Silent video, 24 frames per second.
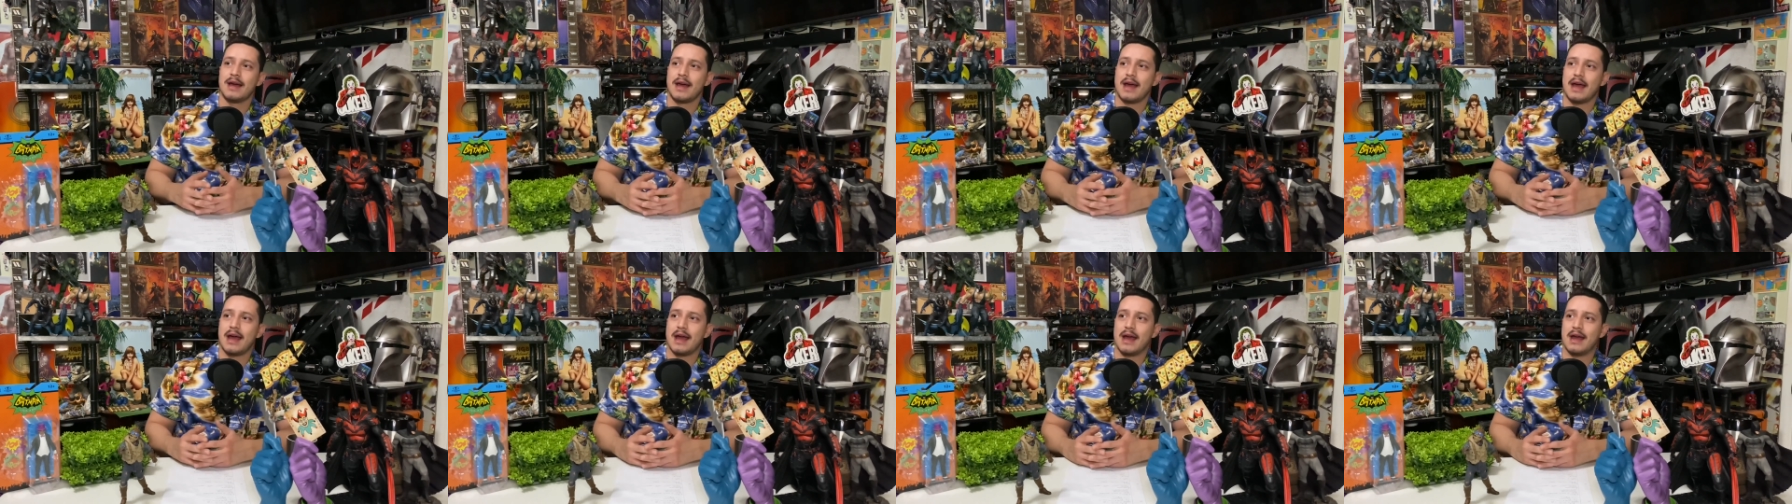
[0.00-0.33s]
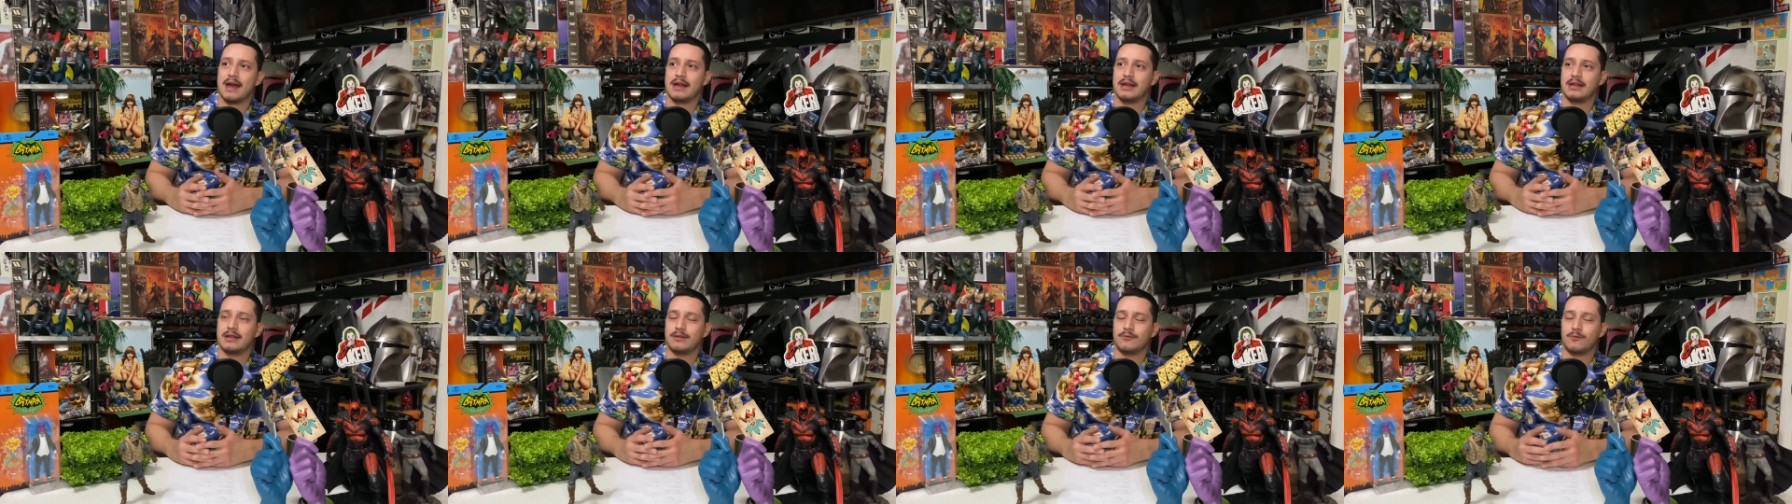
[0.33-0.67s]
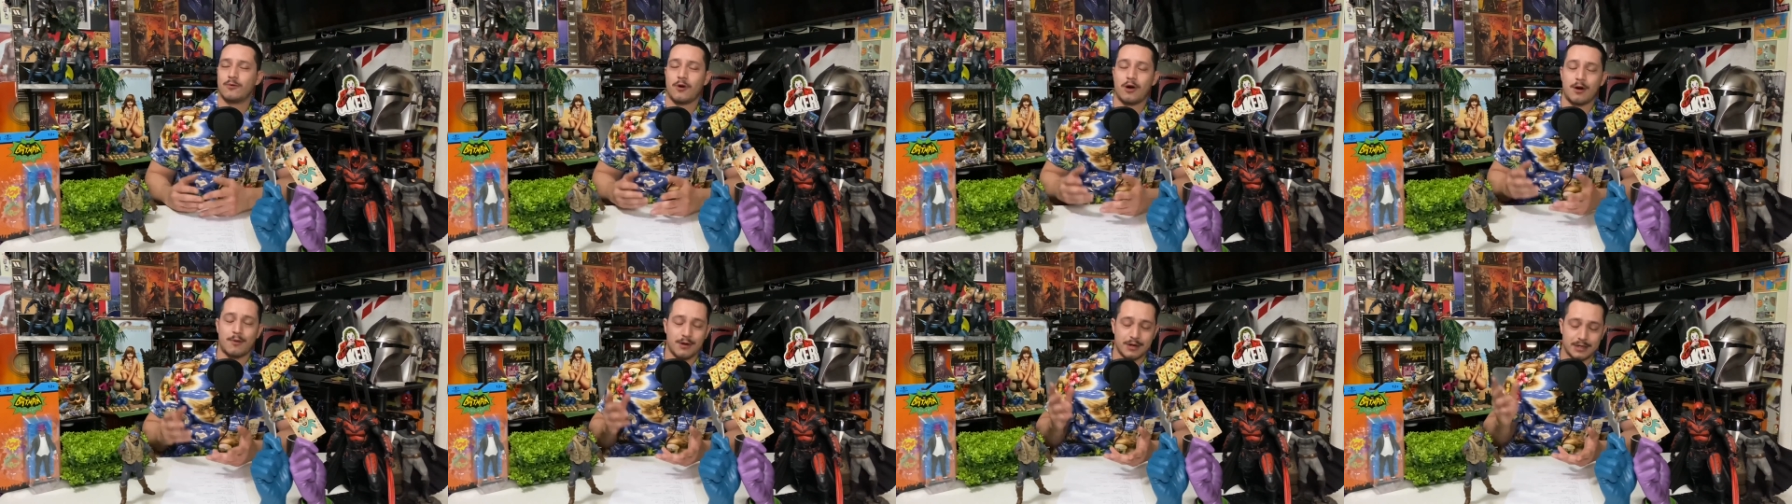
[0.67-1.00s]
And
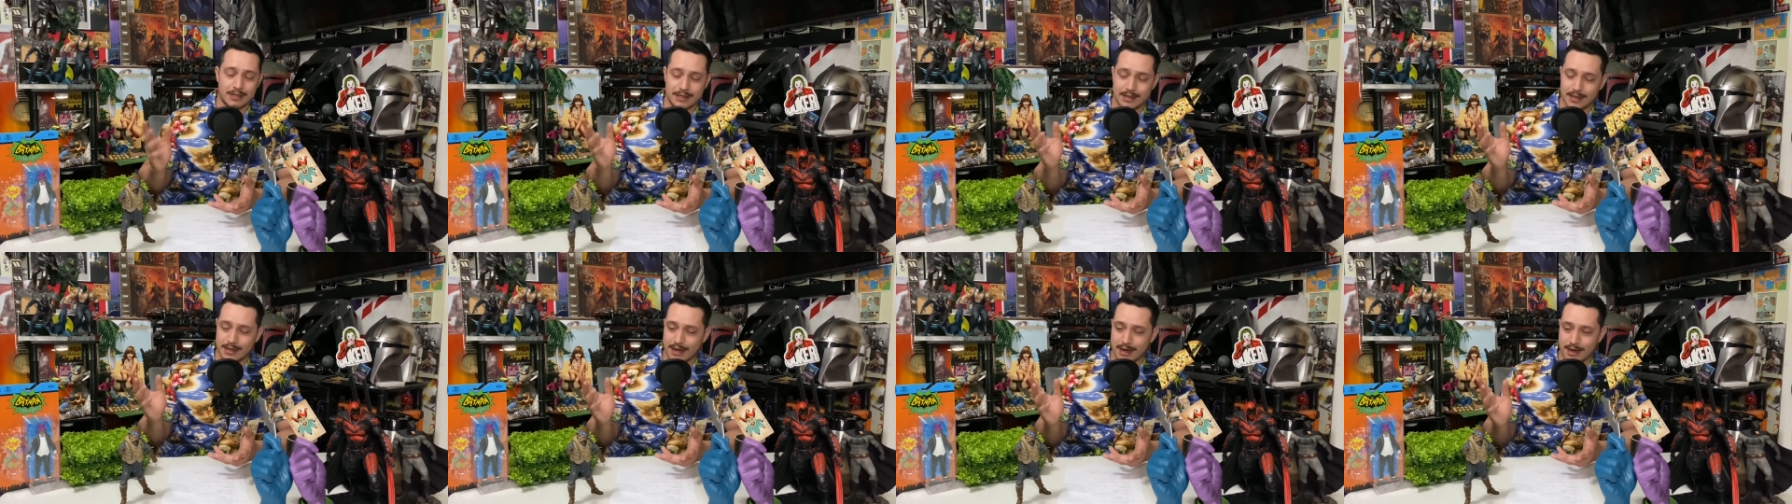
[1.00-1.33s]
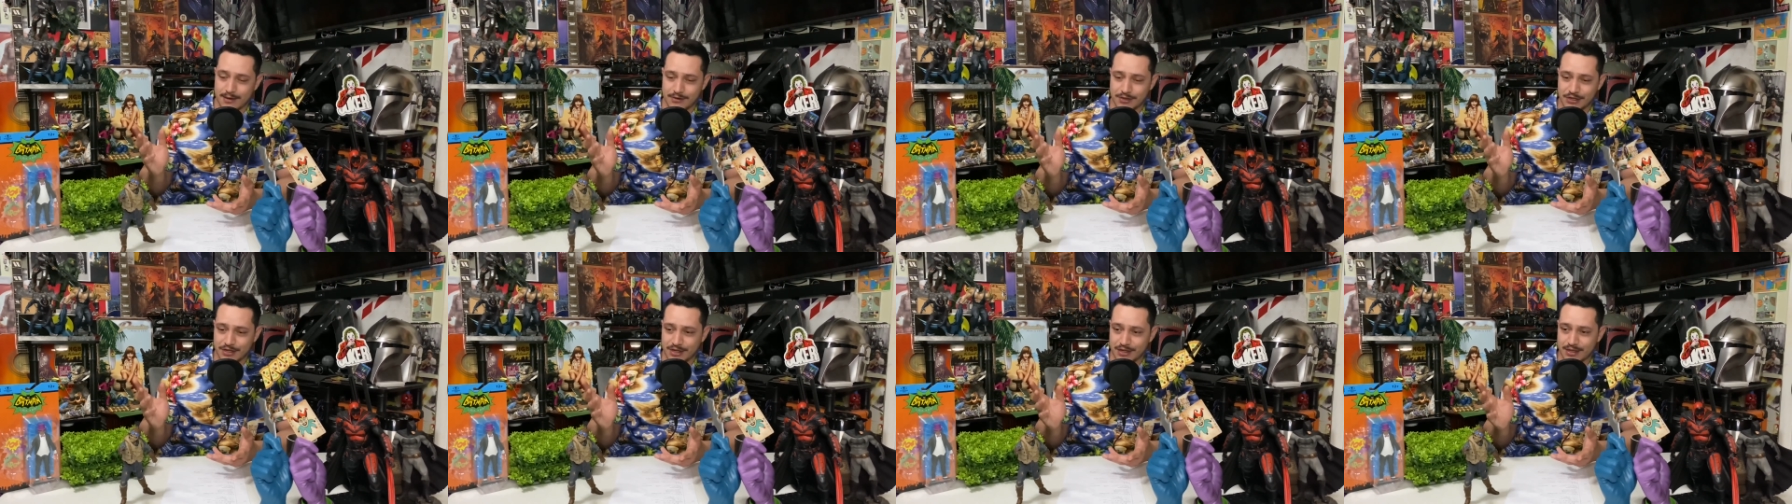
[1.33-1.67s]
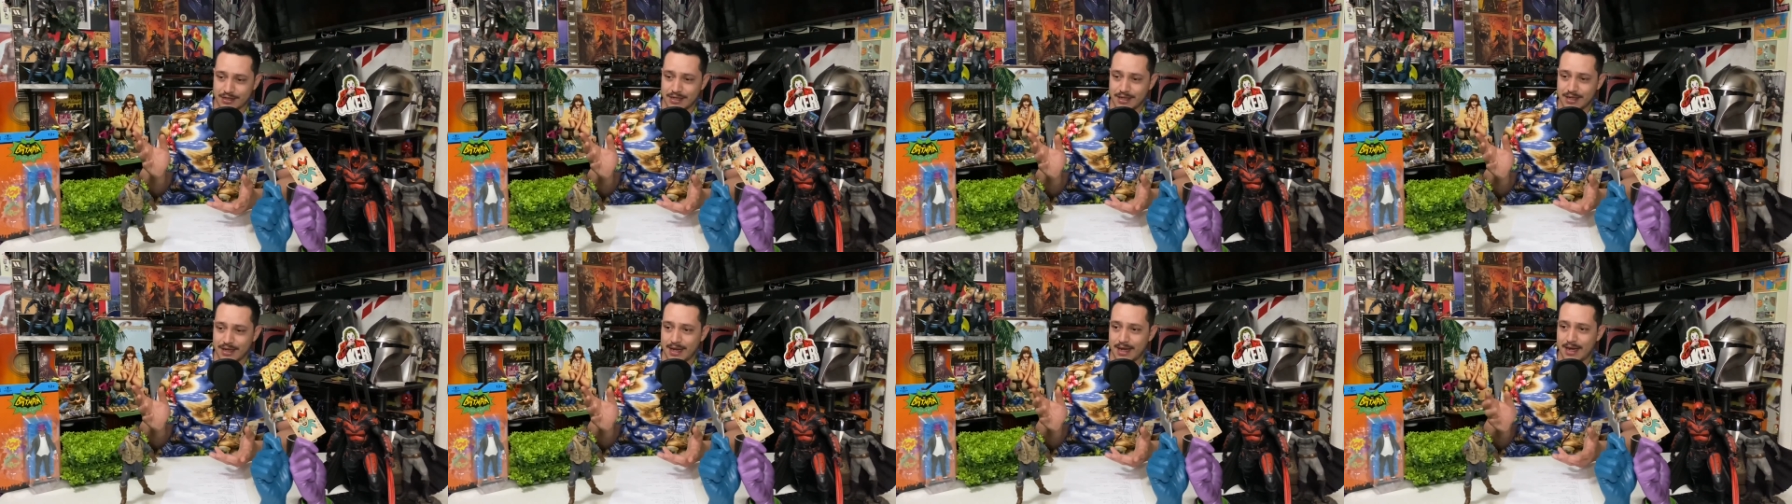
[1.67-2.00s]
Walmart's didn't have shit
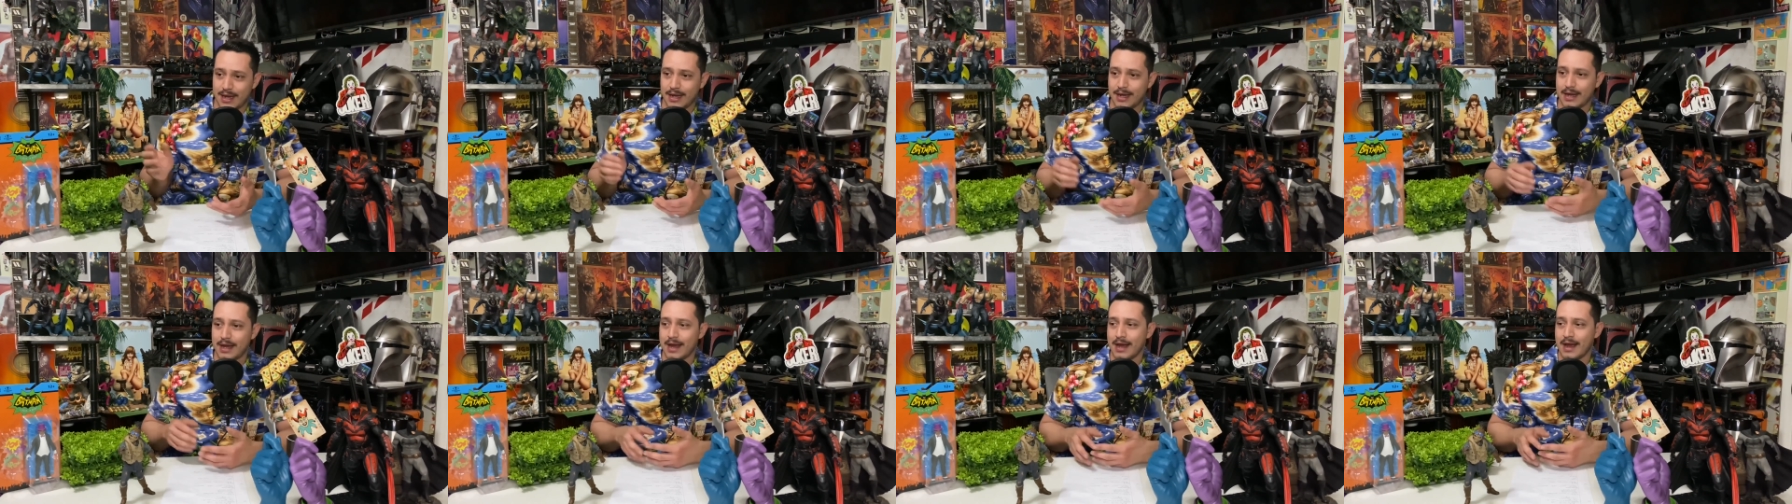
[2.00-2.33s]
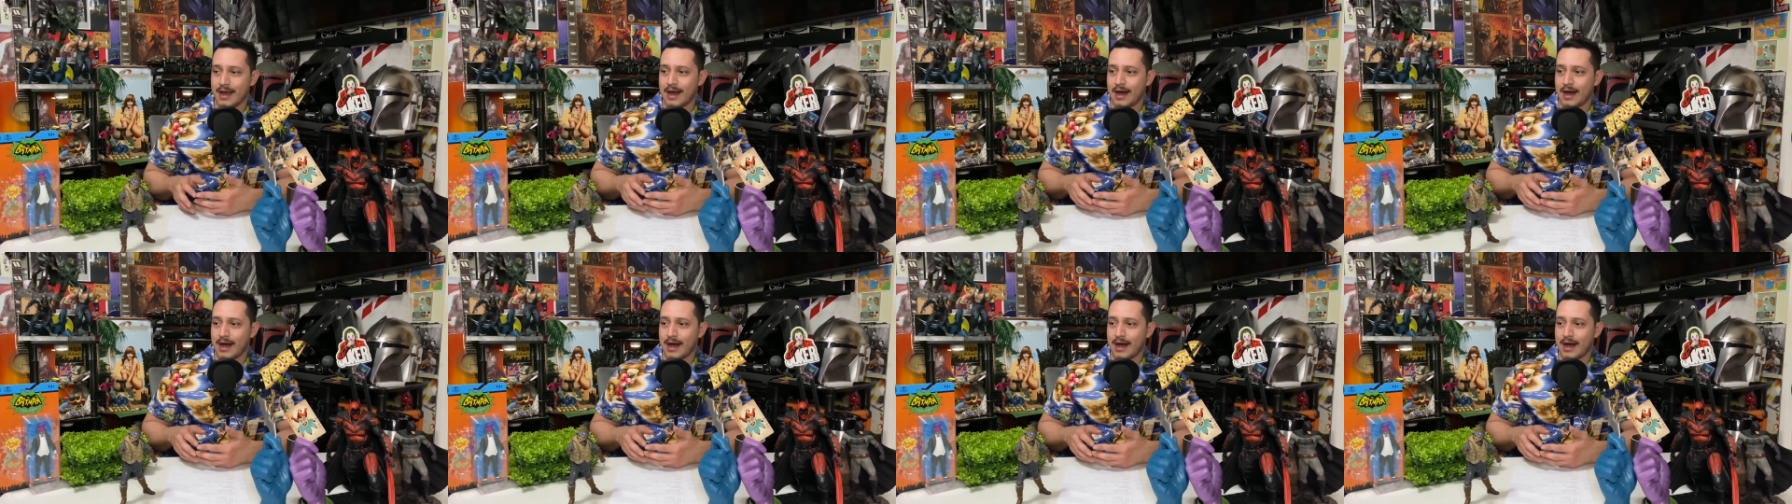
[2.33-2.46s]
today,